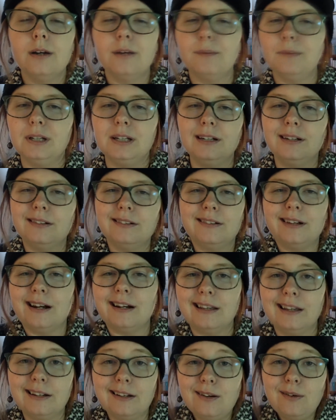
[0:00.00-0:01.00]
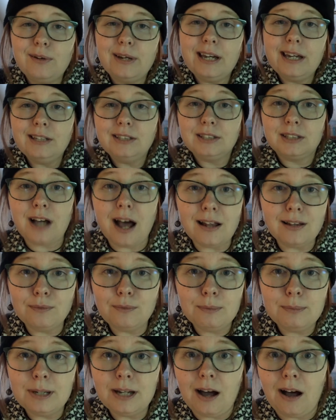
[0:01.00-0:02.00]
I mean, kind of like, okay, Scotland
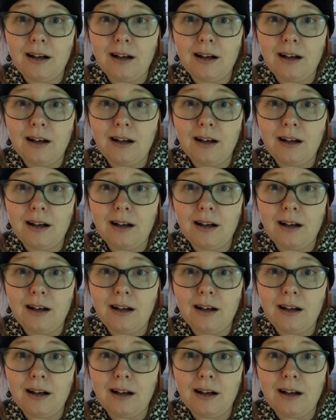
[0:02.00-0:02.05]
would be